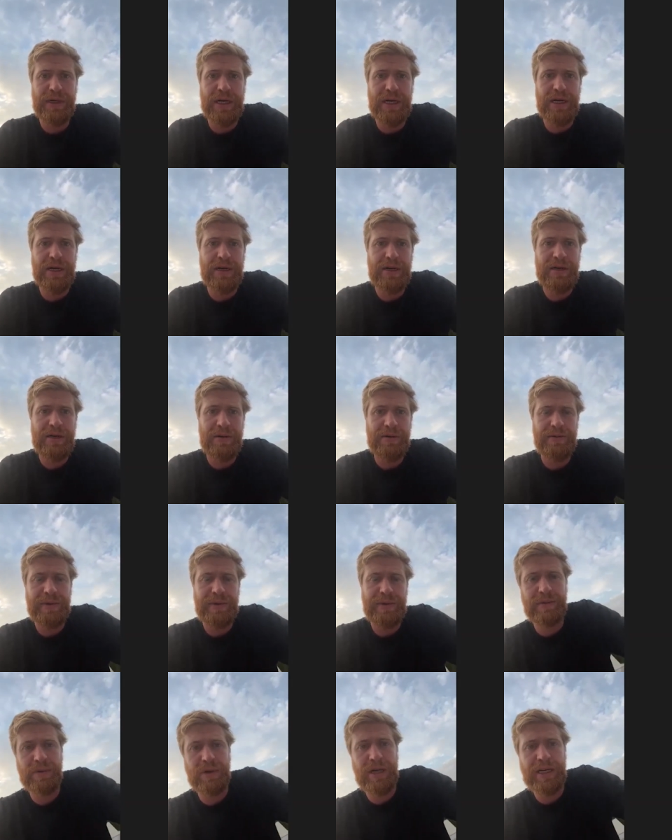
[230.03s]
Uh, we
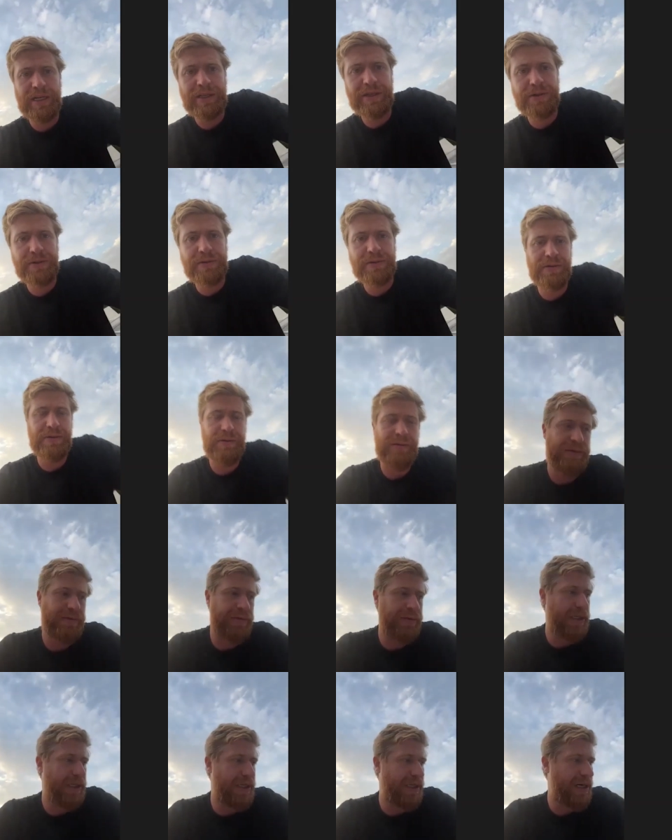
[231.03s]
would like to
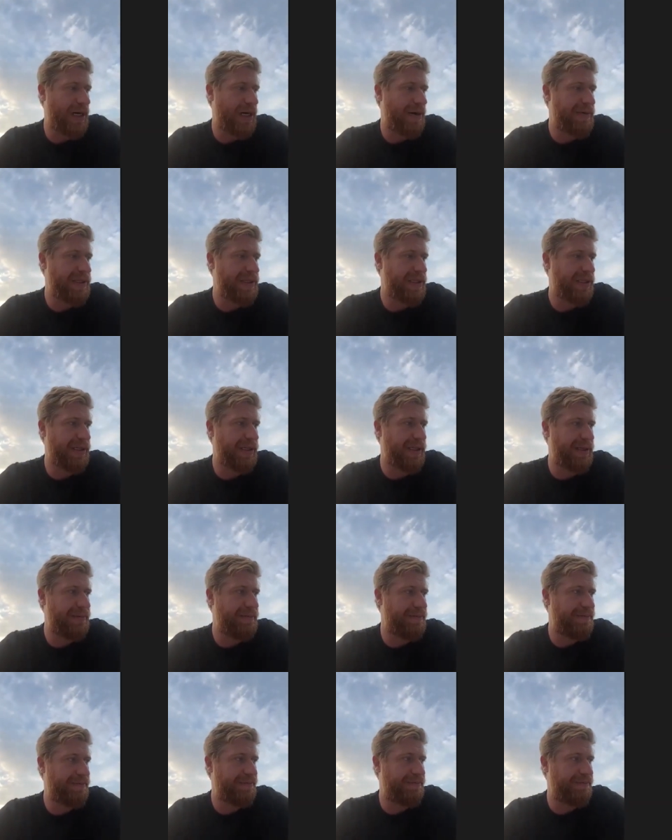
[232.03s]
uh, obviously
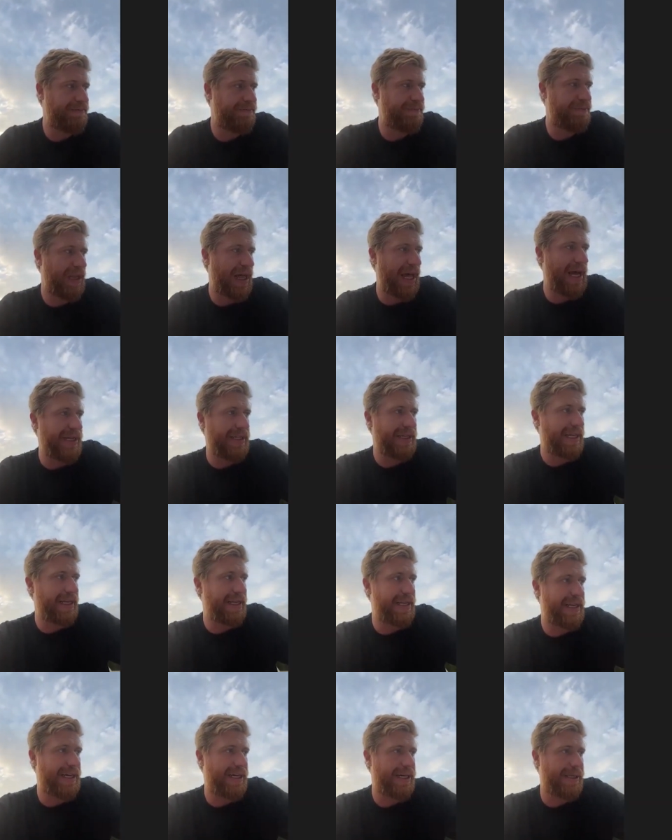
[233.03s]
plan,
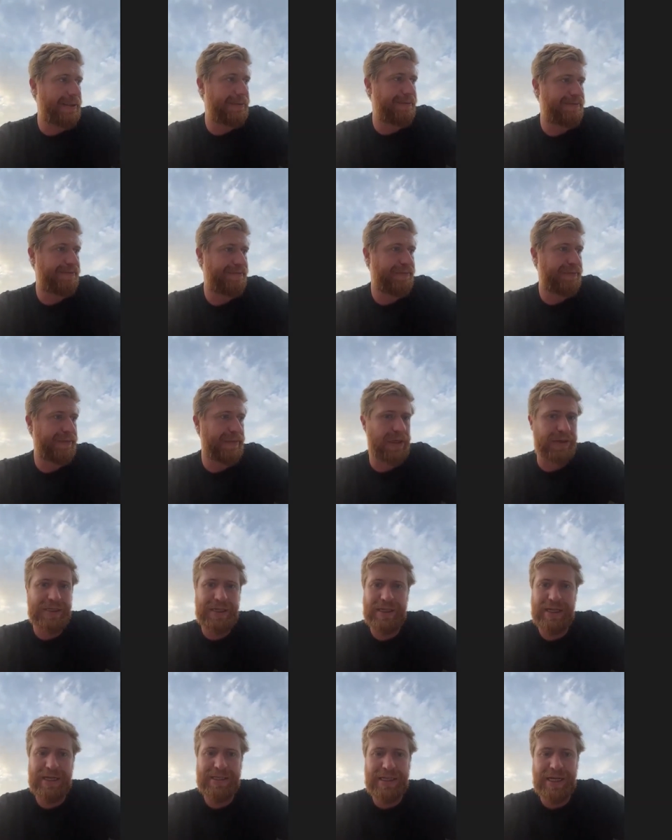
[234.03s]
and uh, you know
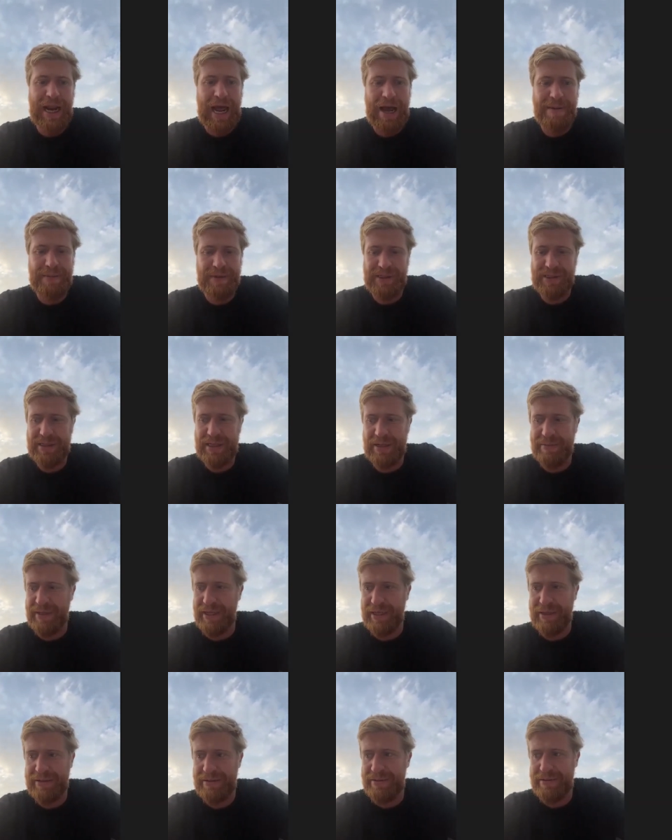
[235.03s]
sometimes that happens. I
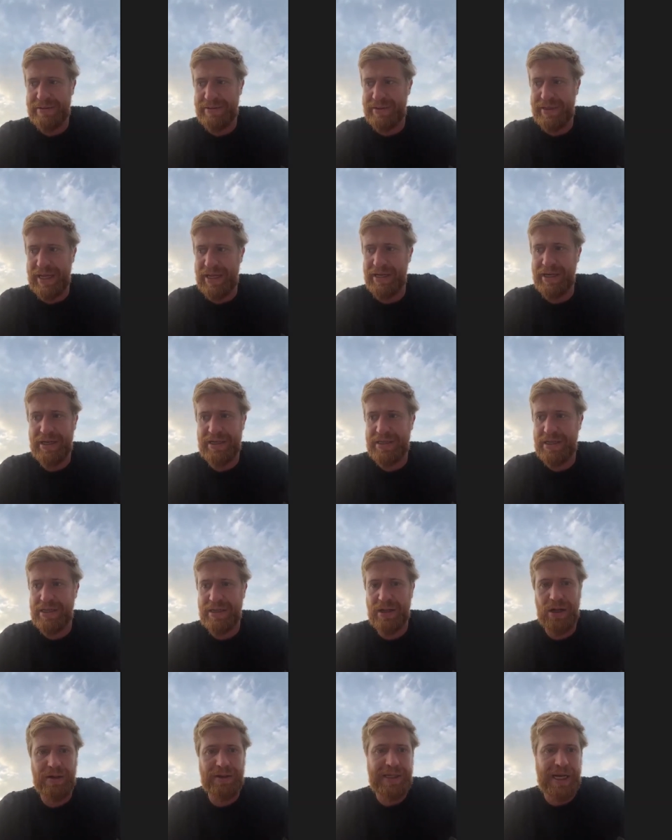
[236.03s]
mean, 10 years is a
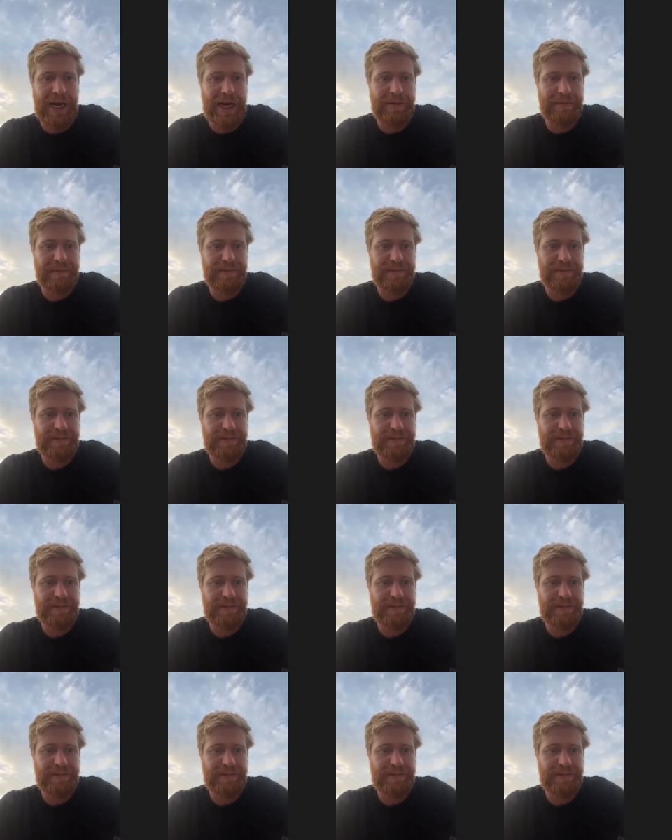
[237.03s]
long time.